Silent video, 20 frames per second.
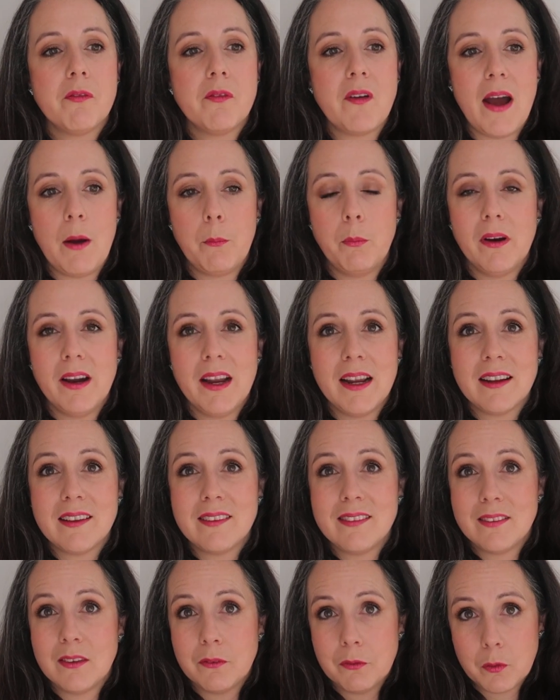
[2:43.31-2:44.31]

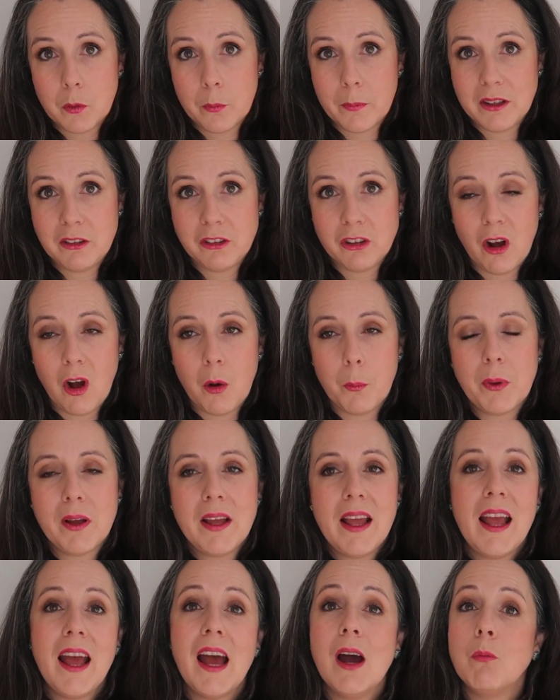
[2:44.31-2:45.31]
fabrics for my
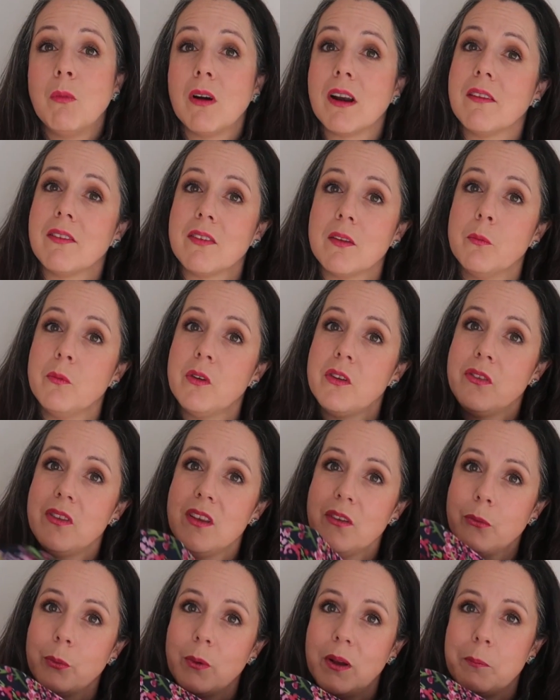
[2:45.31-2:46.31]
shop, and one of them was
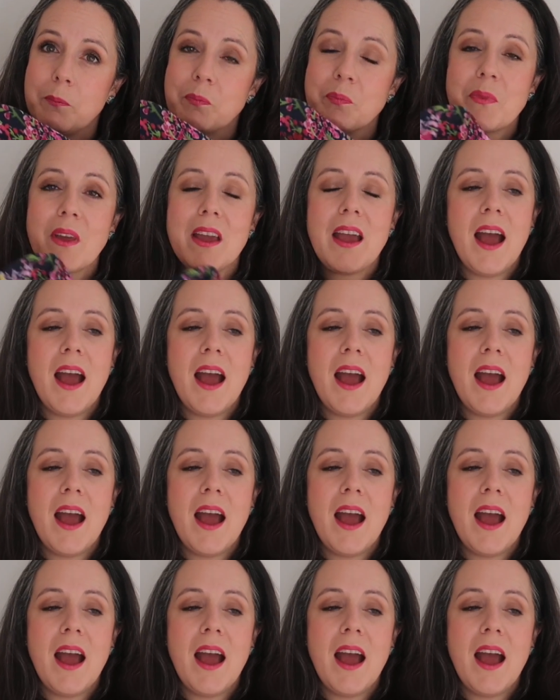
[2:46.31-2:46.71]
this one.